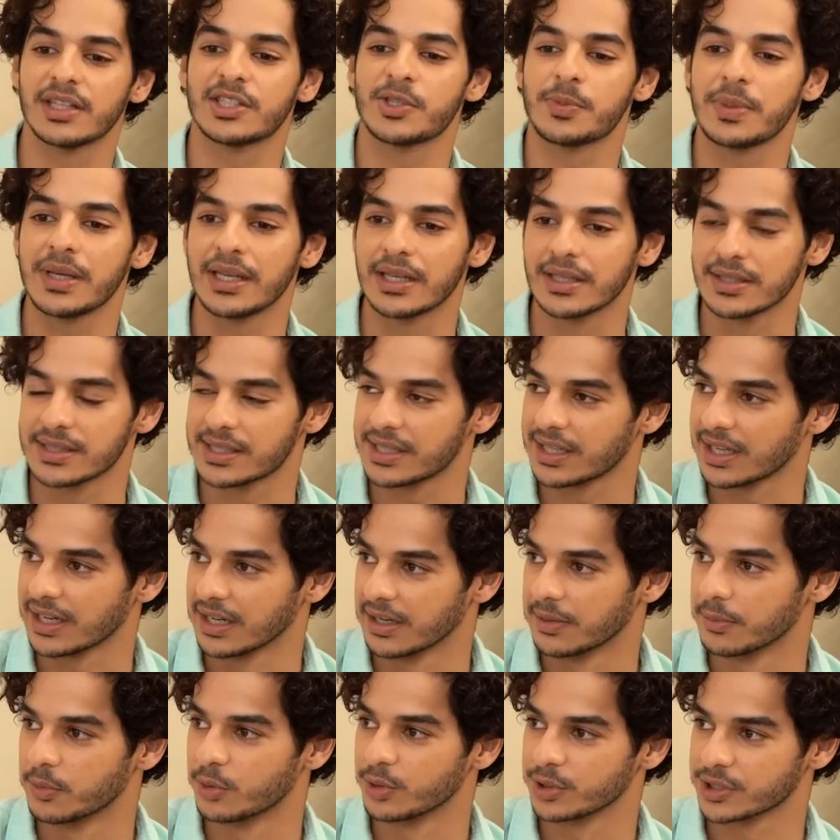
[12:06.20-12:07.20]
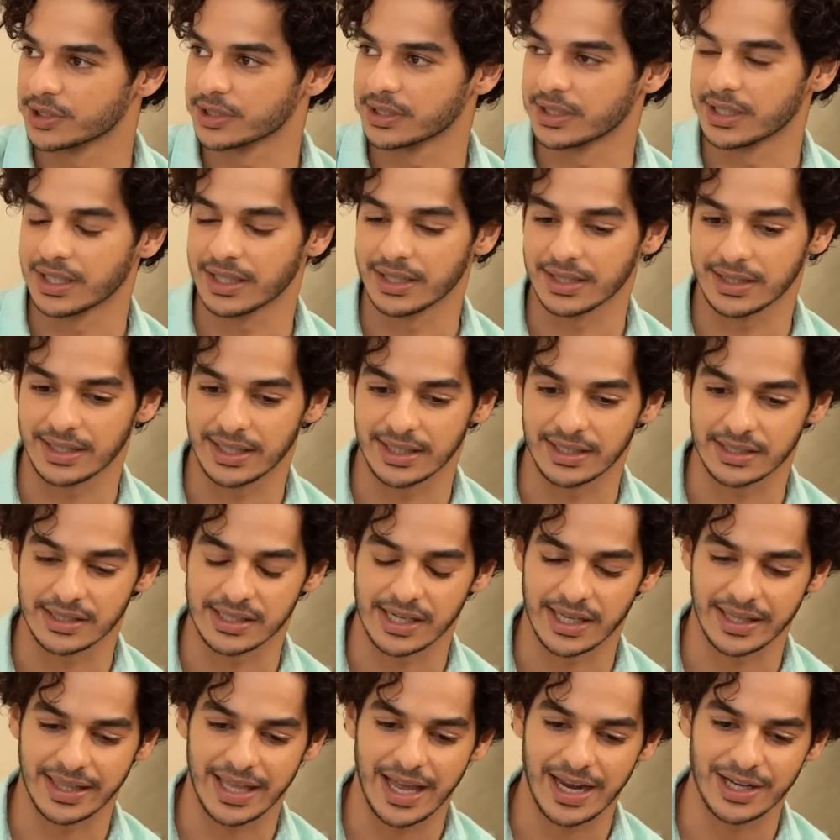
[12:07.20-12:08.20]
experiencing an emotion and things
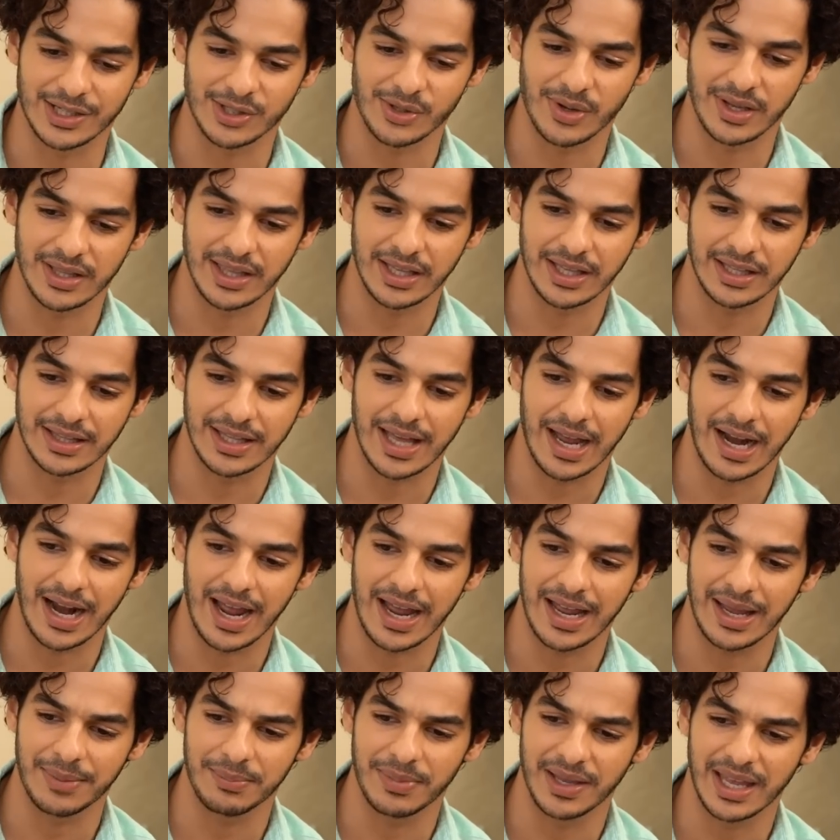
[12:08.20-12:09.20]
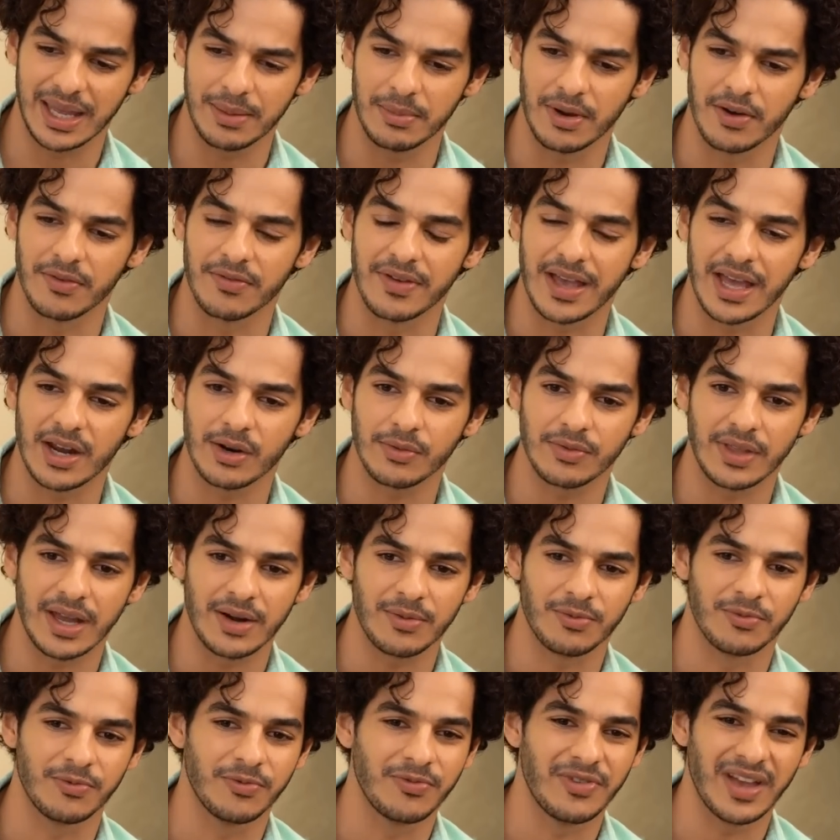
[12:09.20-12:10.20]
like that. So I think that I became aware of
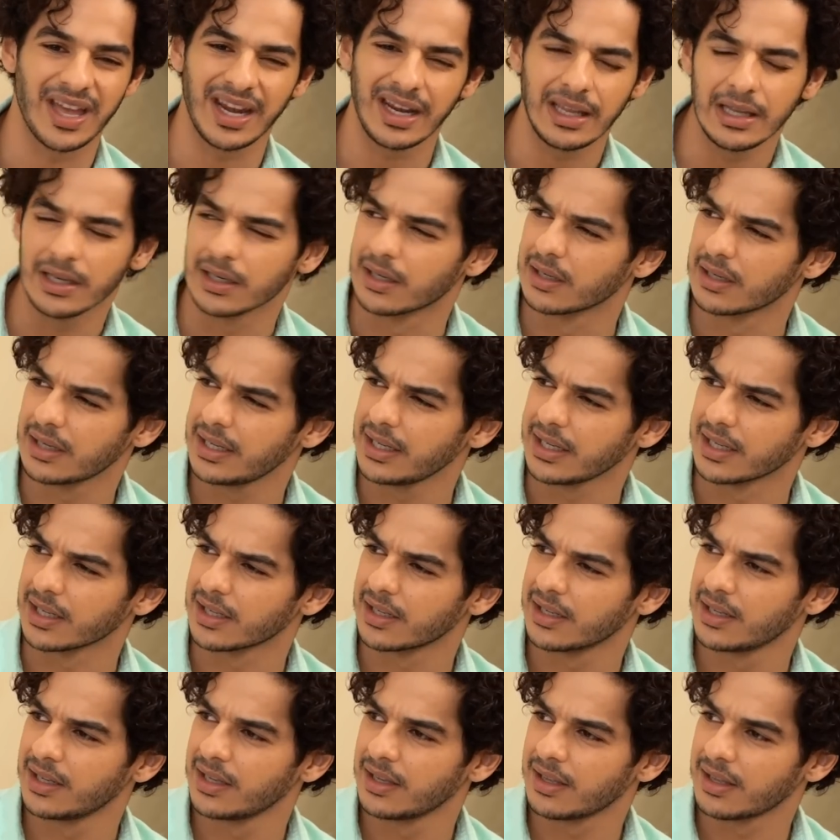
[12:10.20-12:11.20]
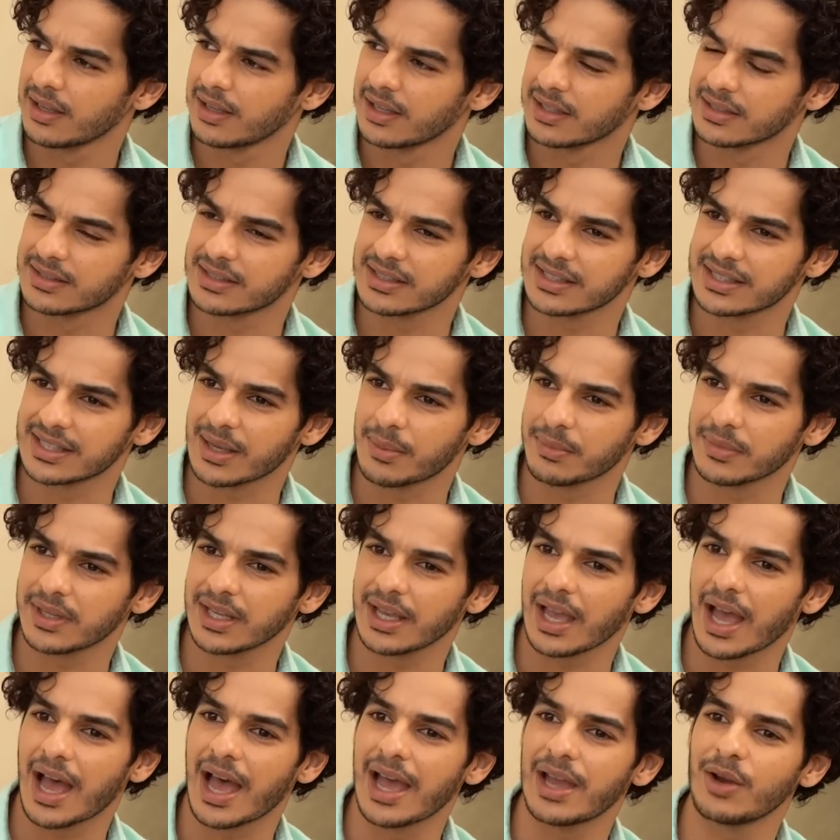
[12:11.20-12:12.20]
that very early. It's just
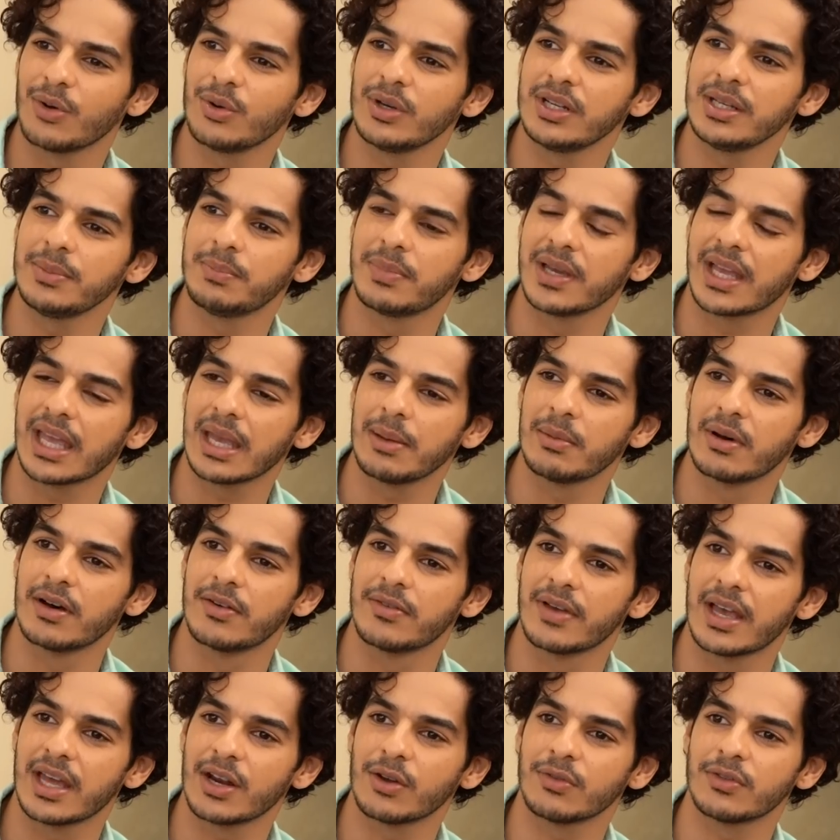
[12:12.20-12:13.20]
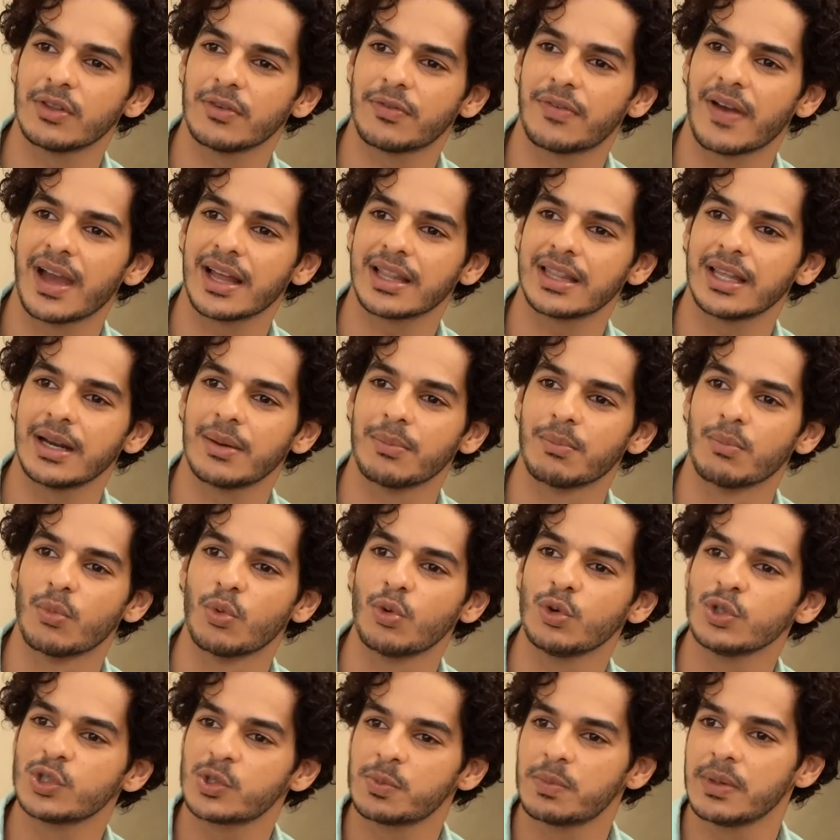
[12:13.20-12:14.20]
something, I only became aware of the fact that
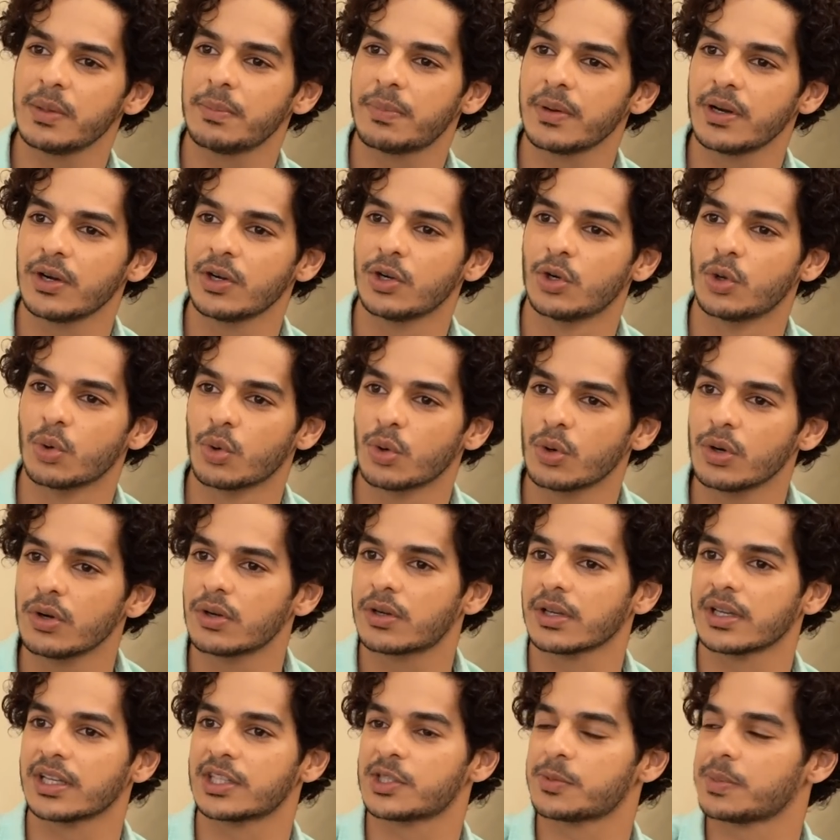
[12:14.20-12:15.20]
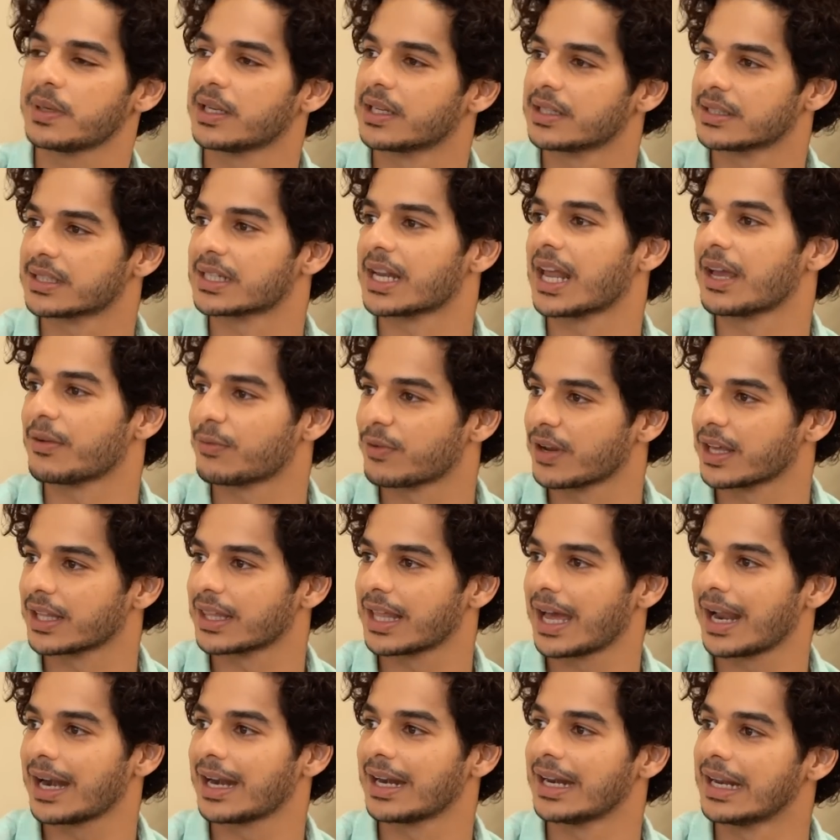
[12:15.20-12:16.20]
most people don't experience life like
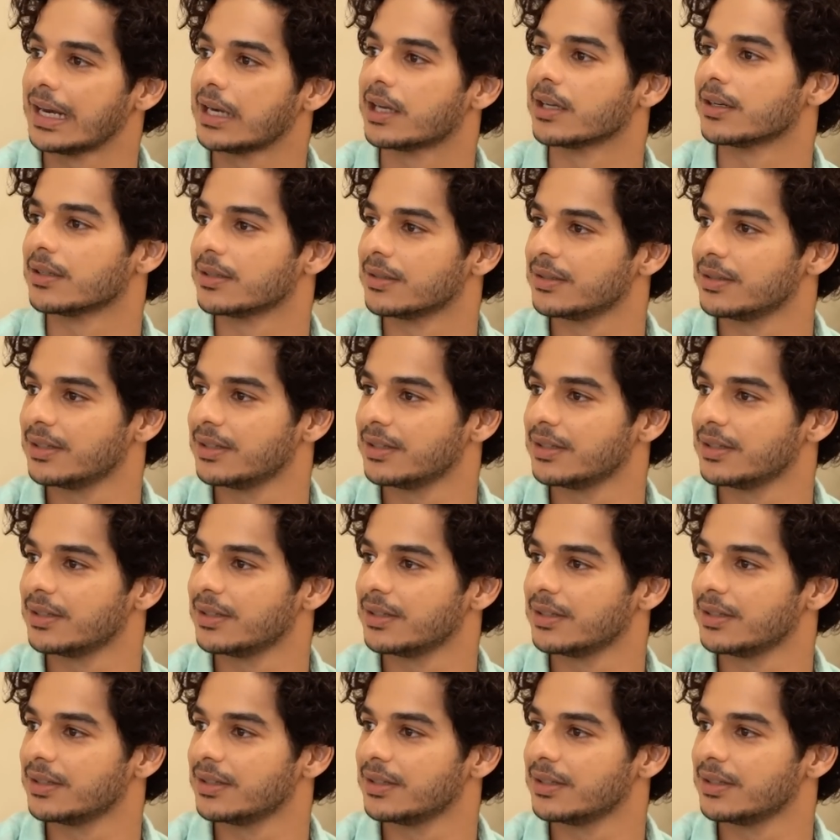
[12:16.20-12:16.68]
that later,